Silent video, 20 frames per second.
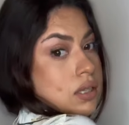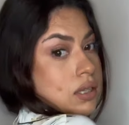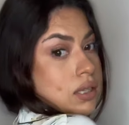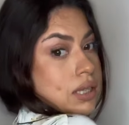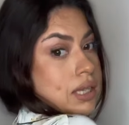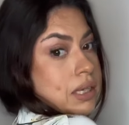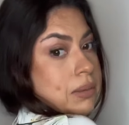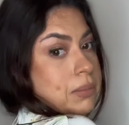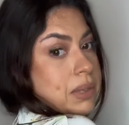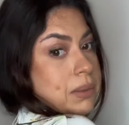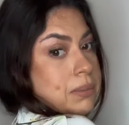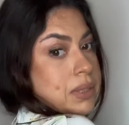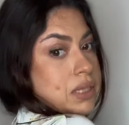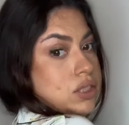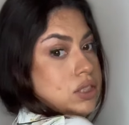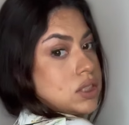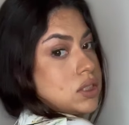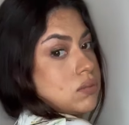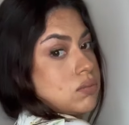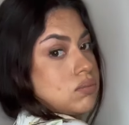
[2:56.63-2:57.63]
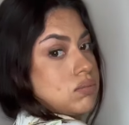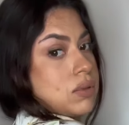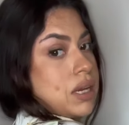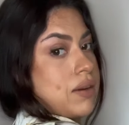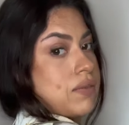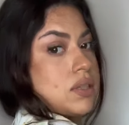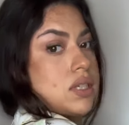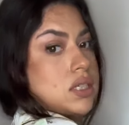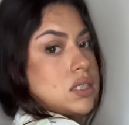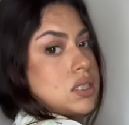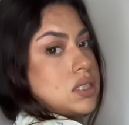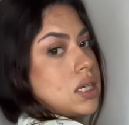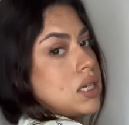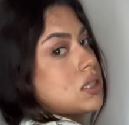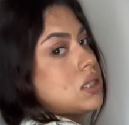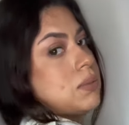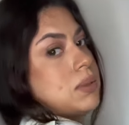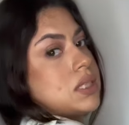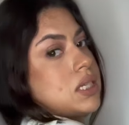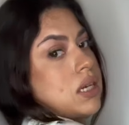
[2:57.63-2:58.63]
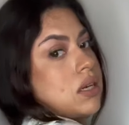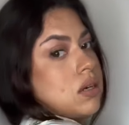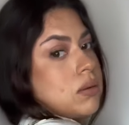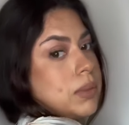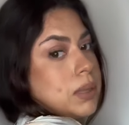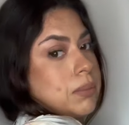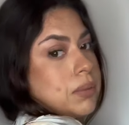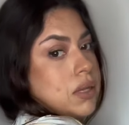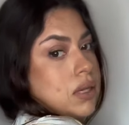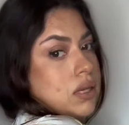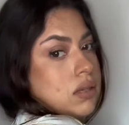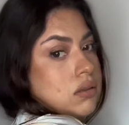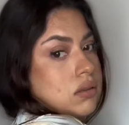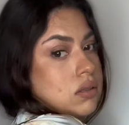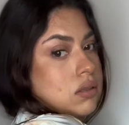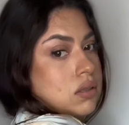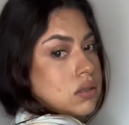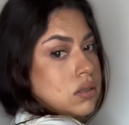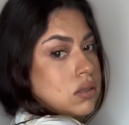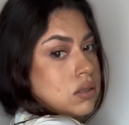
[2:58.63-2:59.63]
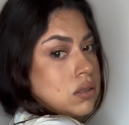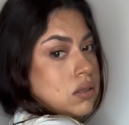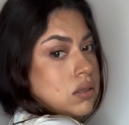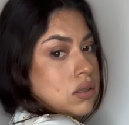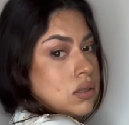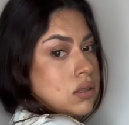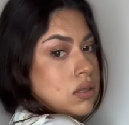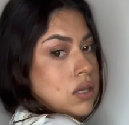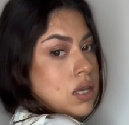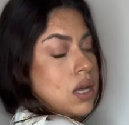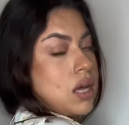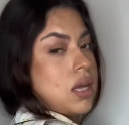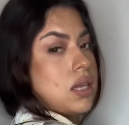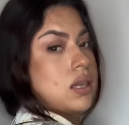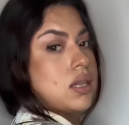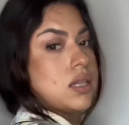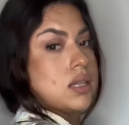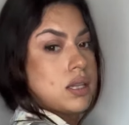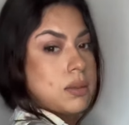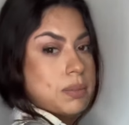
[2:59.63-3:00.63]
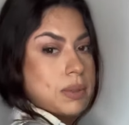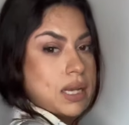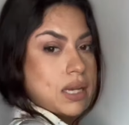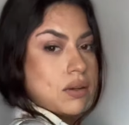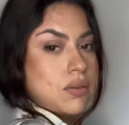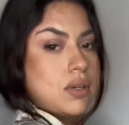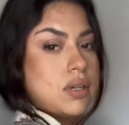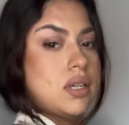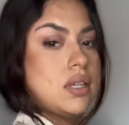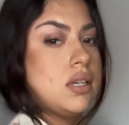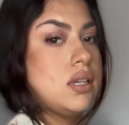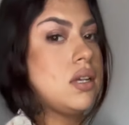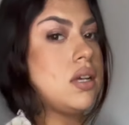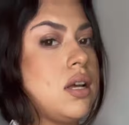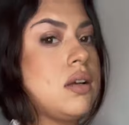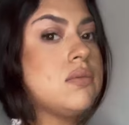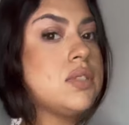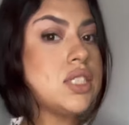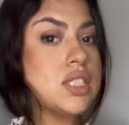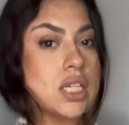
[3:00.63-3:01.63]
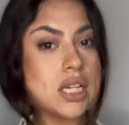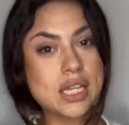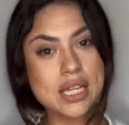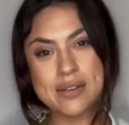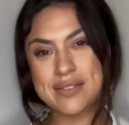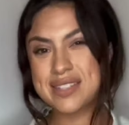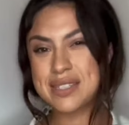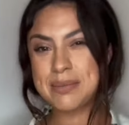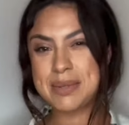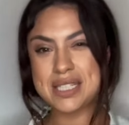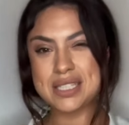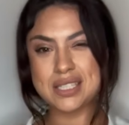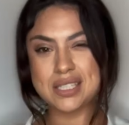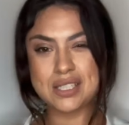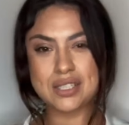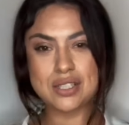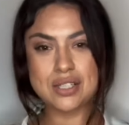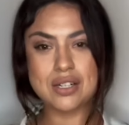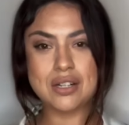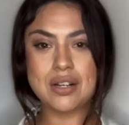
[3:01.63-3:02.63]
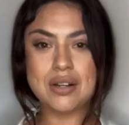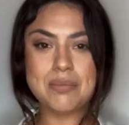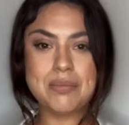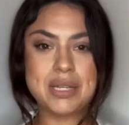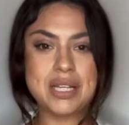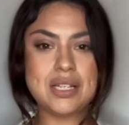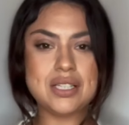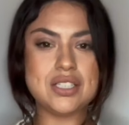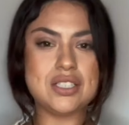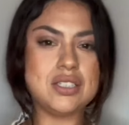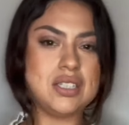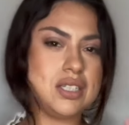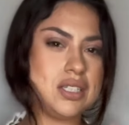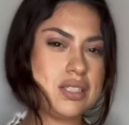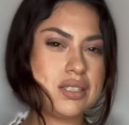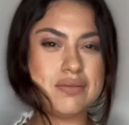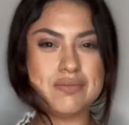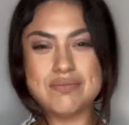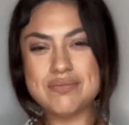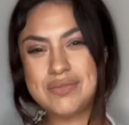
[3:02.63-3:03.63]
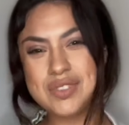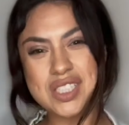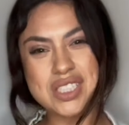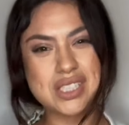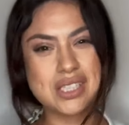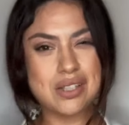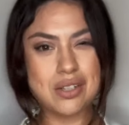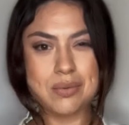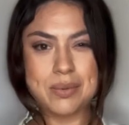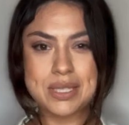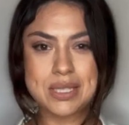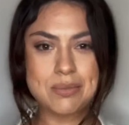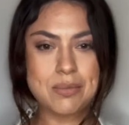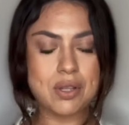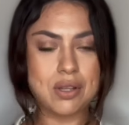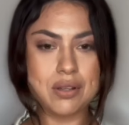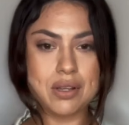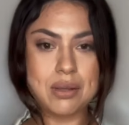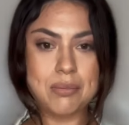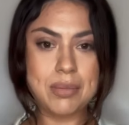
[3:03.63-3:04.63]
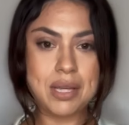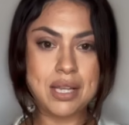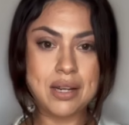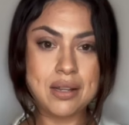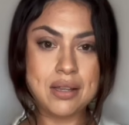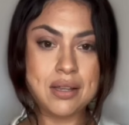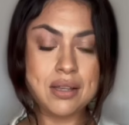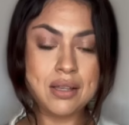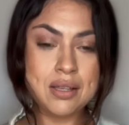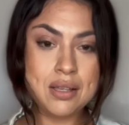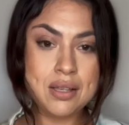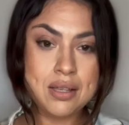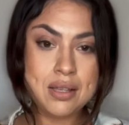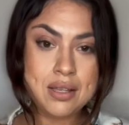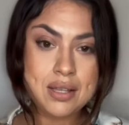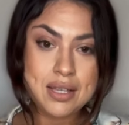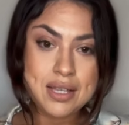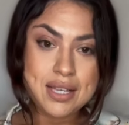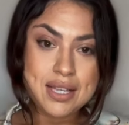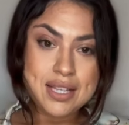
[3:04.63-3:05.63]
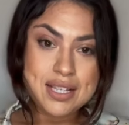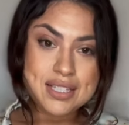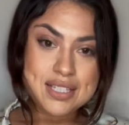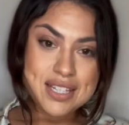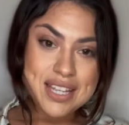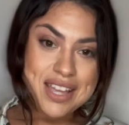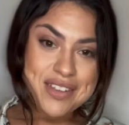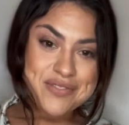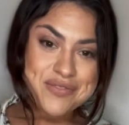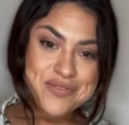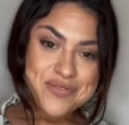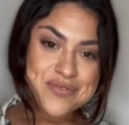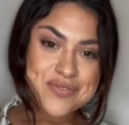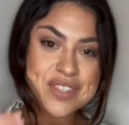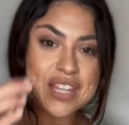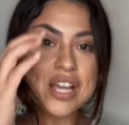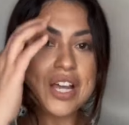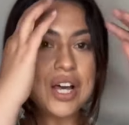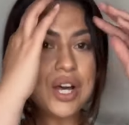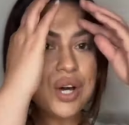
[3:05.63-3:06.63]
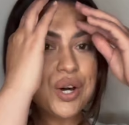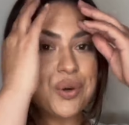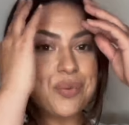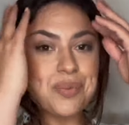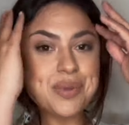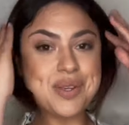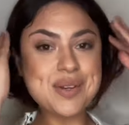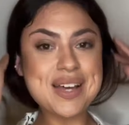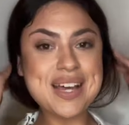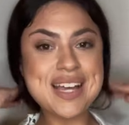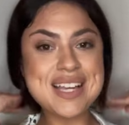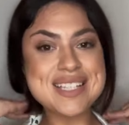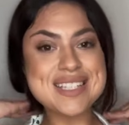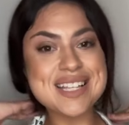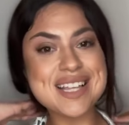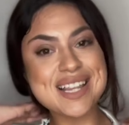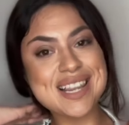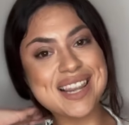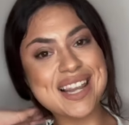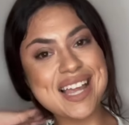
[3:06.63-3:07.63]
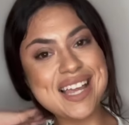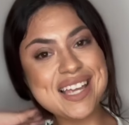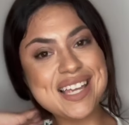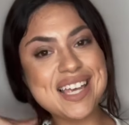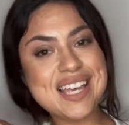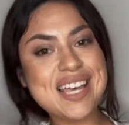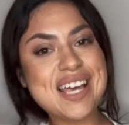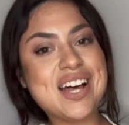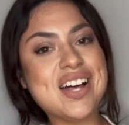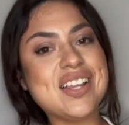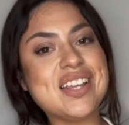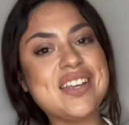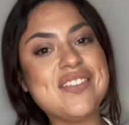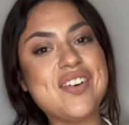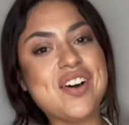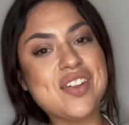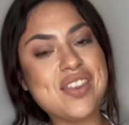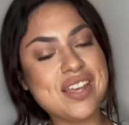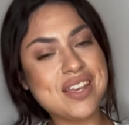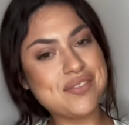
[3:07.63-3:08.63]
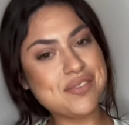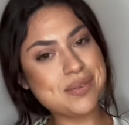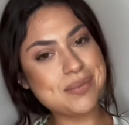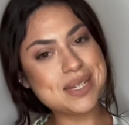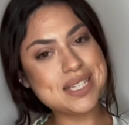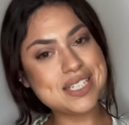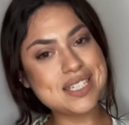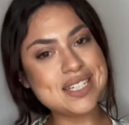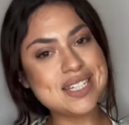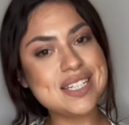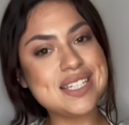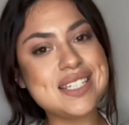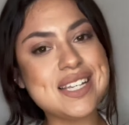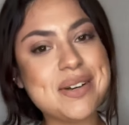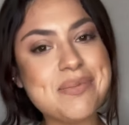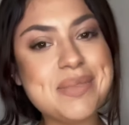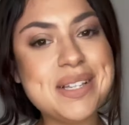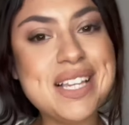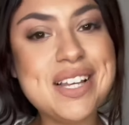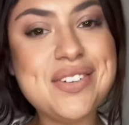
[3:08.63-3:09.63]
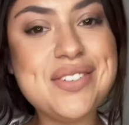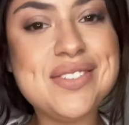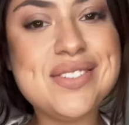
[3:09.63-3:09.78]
Like my butt everything just has to be tight on my butt. I think the black one, just gonna give it to my sister. Her butt is just a little bit smaller than mine. So yeah, hope you guys like it. I'll leave all the information down below.